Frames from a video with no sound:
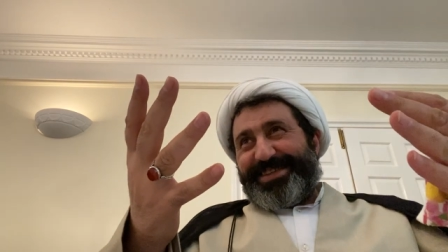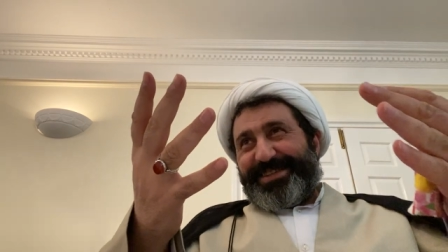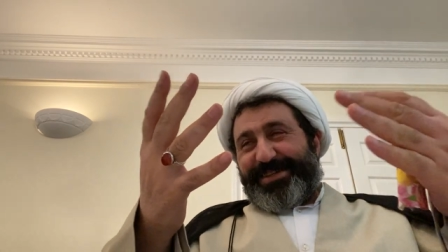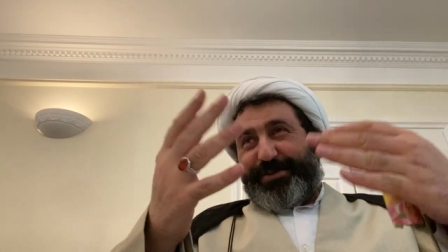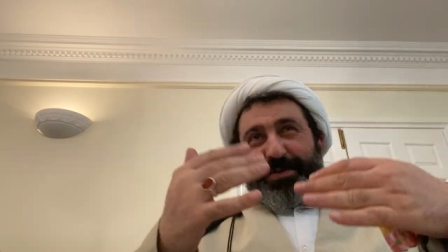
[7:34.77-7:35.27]

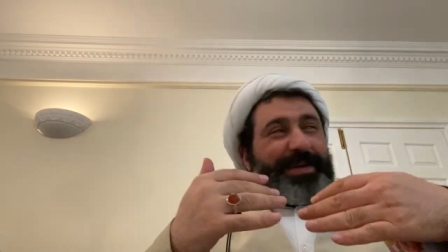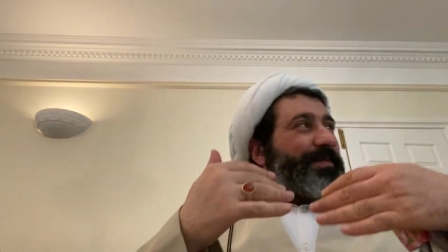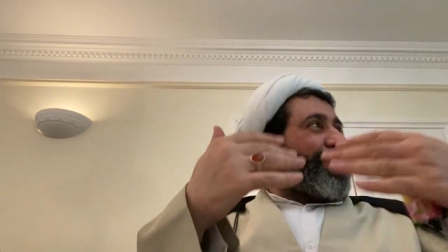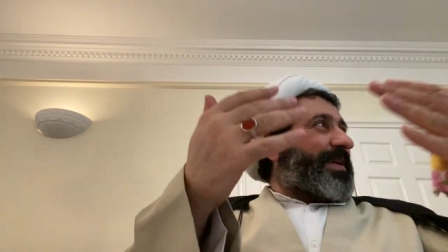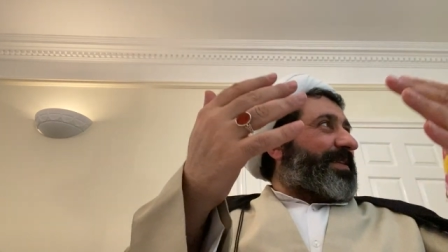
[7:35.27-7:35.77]
So
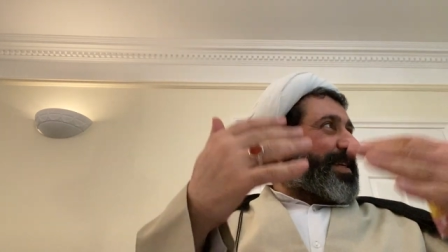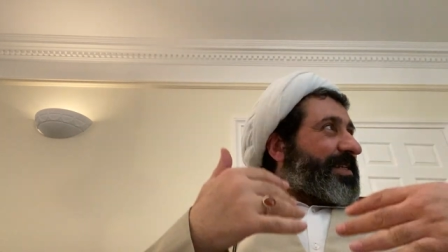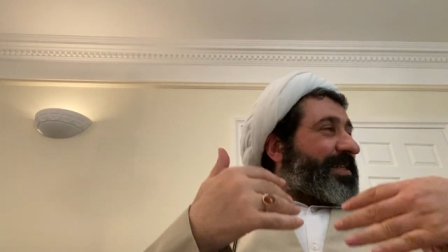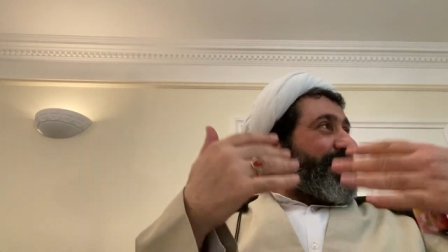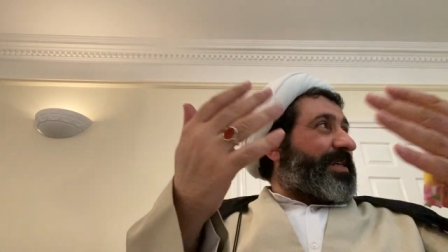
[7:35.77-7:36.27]

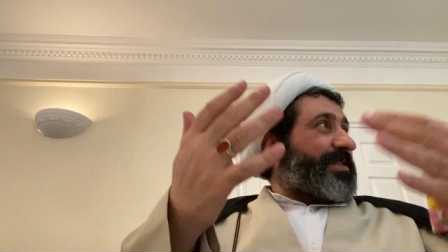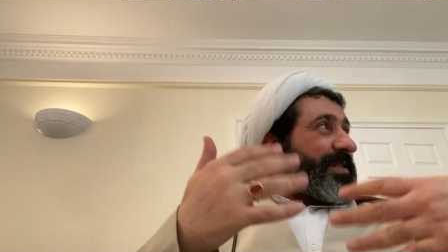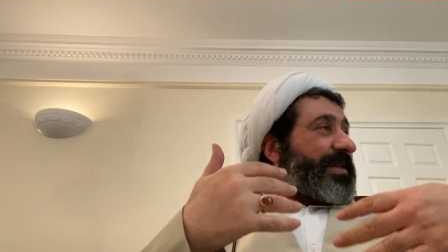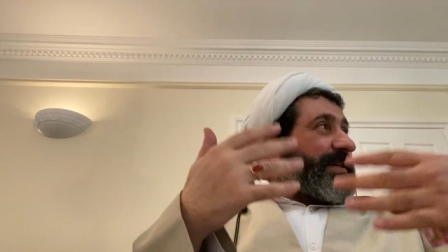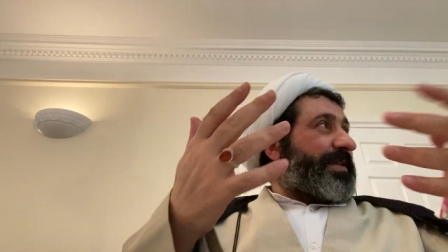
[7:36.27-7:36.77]
this
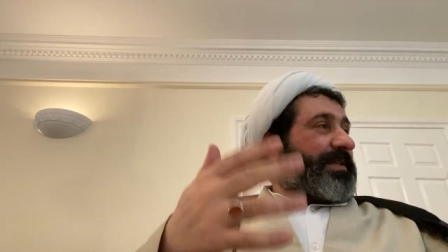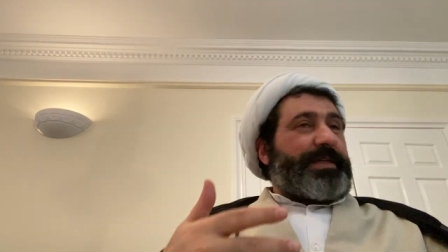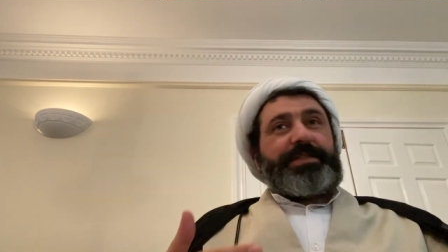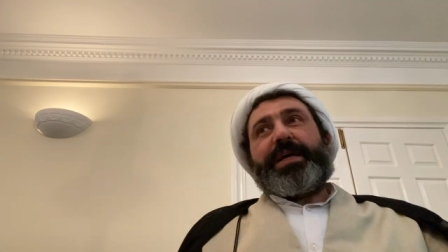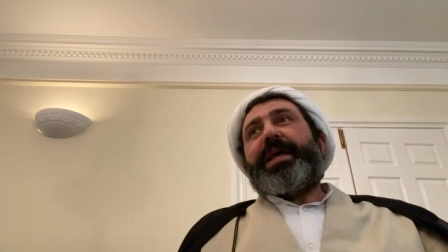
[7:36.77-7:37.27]
is
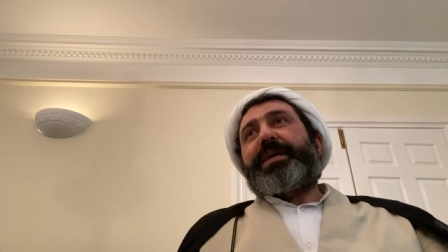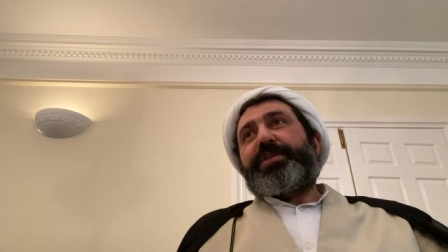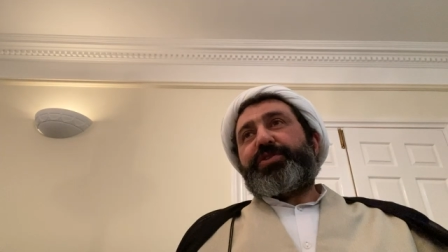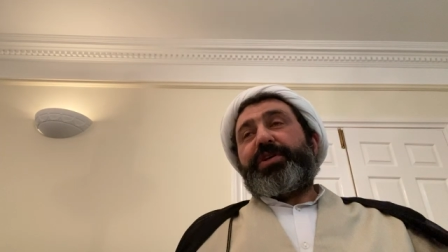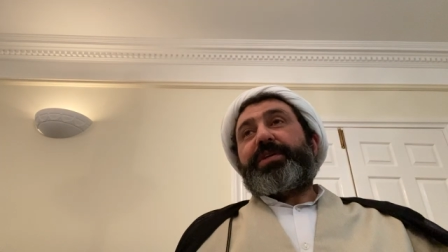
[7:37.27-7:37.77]
the
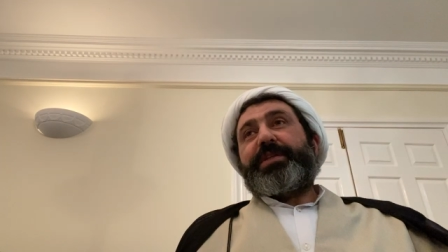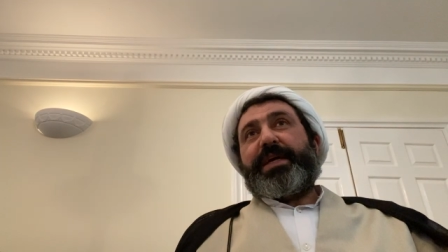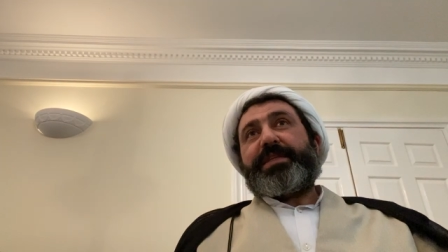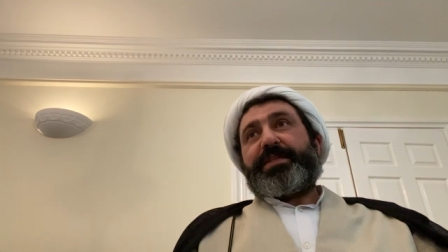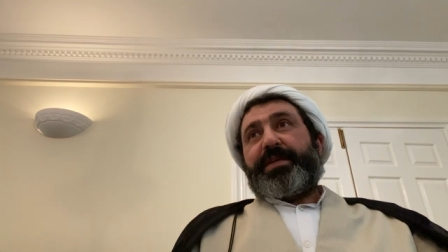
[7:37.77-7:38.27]
challenge
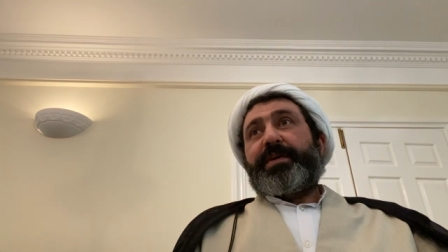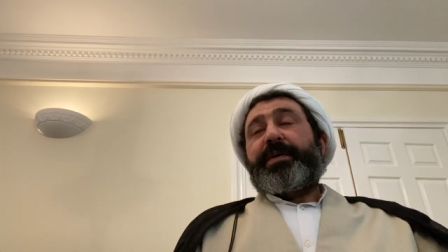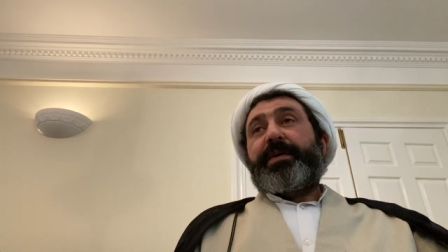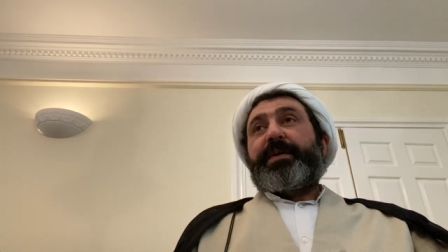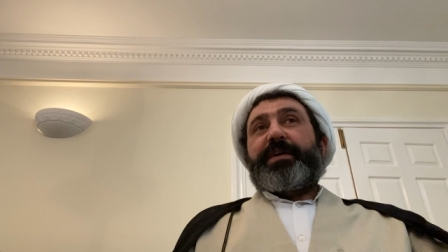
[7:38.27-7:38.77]
that
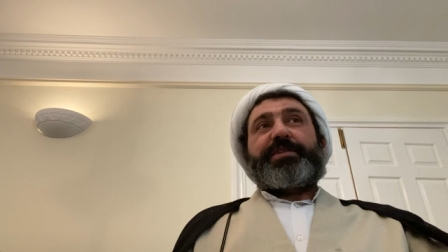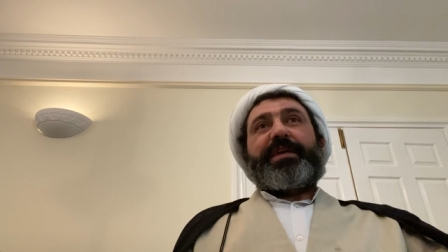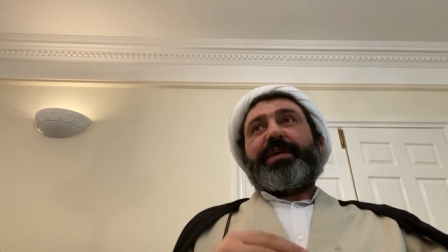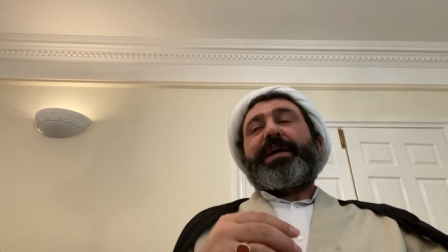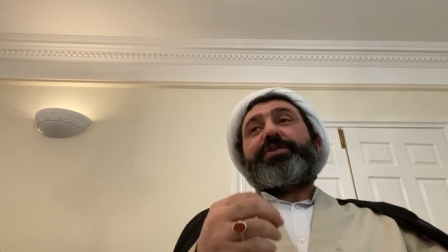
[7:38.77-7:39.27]
is
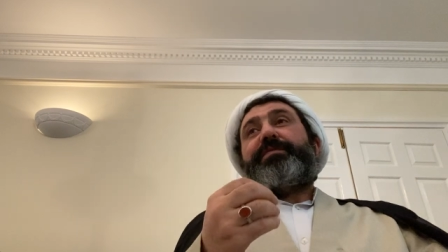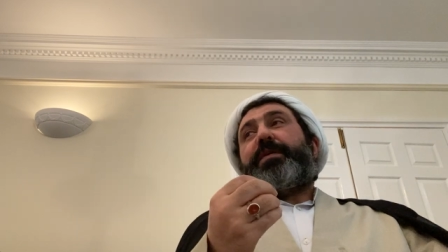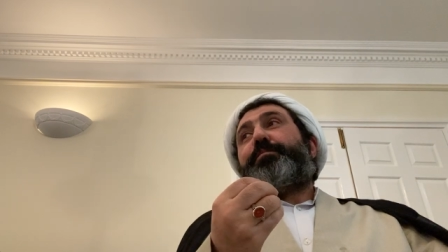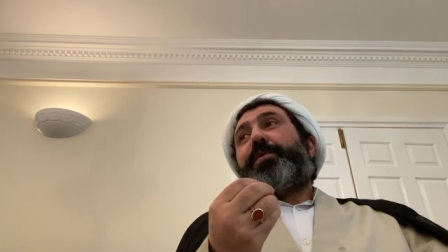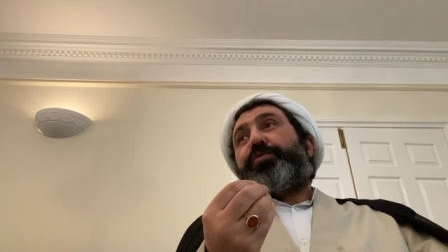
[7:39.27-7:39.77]
actually
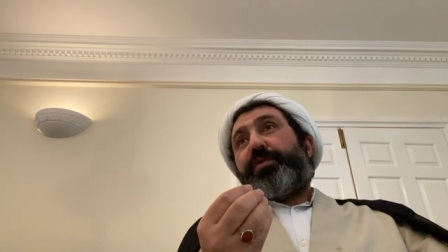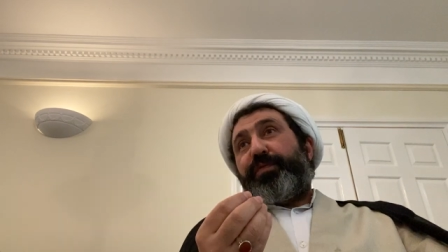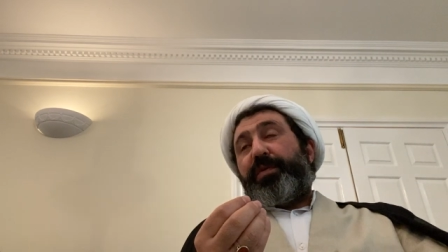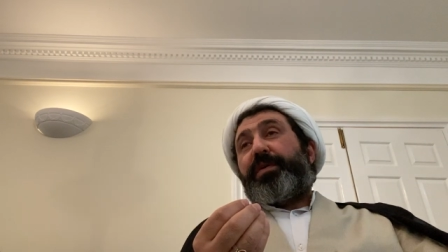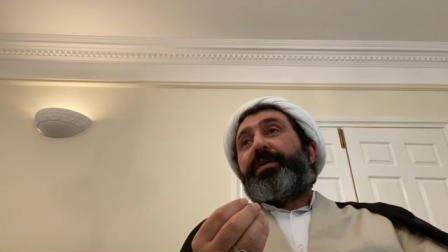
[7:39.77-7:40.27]
very
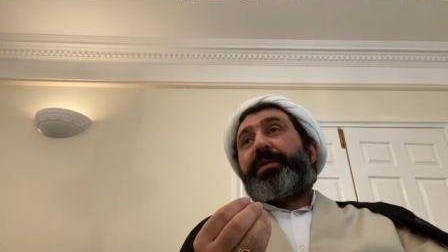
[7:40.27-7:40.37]
beautiful.